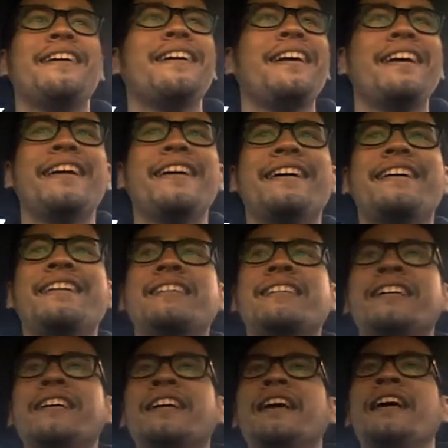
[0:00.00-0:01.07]
And
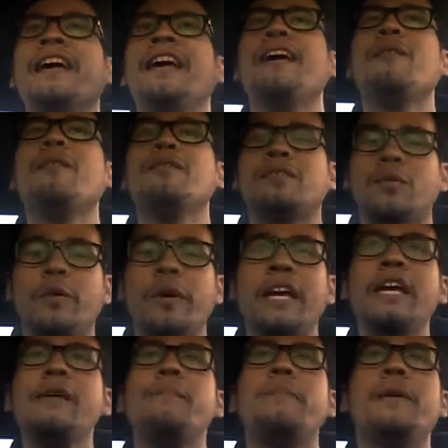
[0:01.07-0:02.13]
it was a
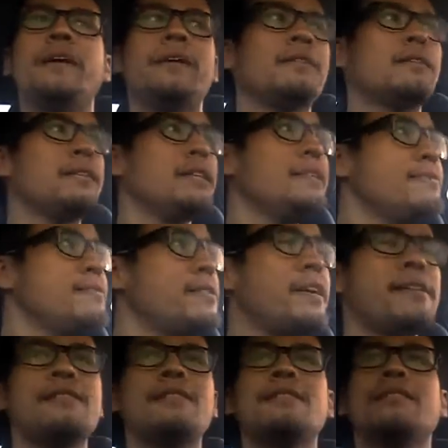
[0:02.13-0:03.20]
wee bit
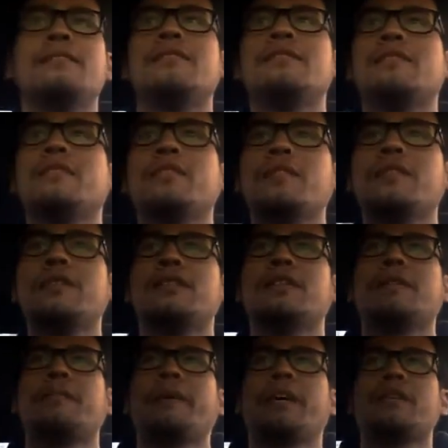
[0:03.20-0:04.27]
congested, so I thought I'd
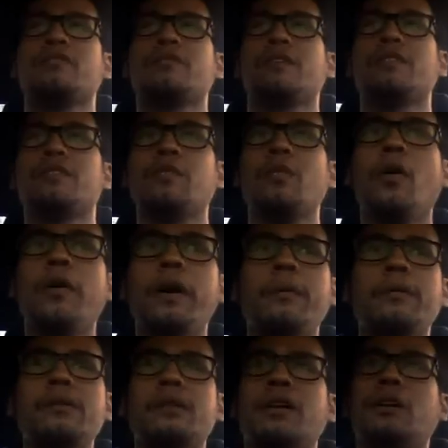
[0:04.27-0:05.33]
take the back streets. Thought
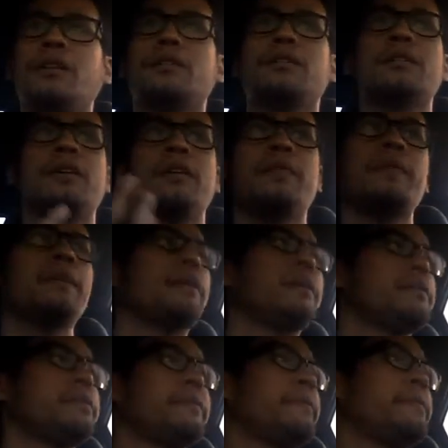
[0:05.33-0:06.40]
I was lost, and then
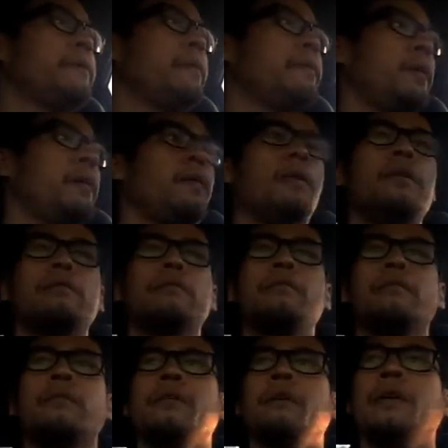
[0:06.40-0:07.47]
realised, oh, I'm not
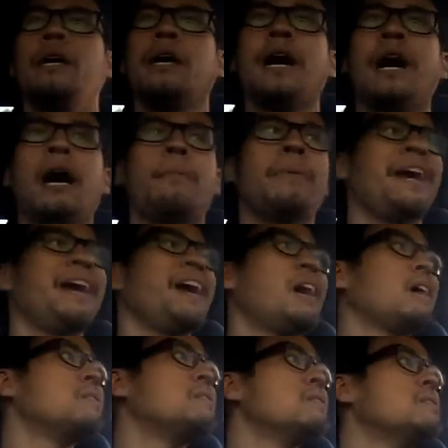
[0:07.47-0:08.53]
lost. I'm
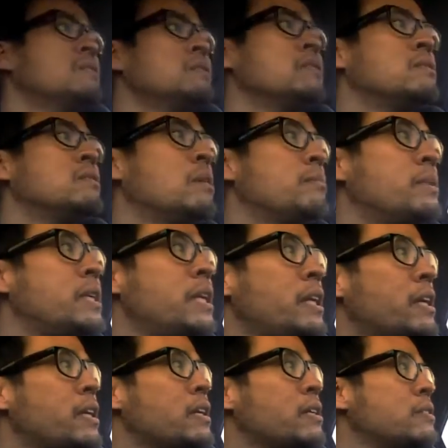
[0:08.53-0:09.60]
here. I'm
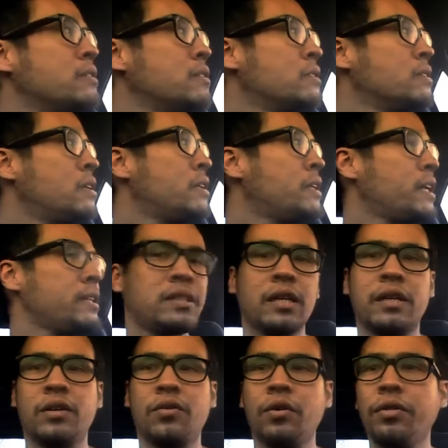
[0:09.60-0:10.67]
here, and that's
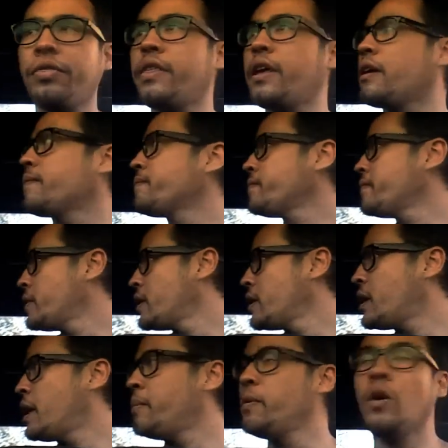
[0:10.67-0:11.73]
a good thing.
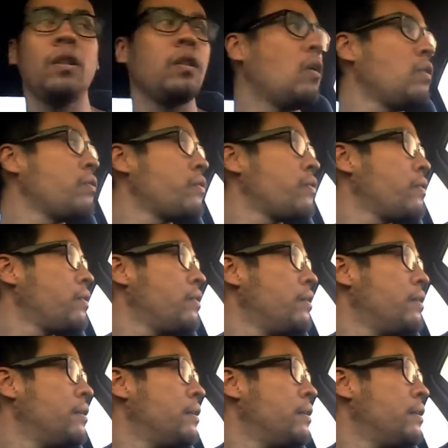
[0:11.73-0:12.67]
I'm not lost.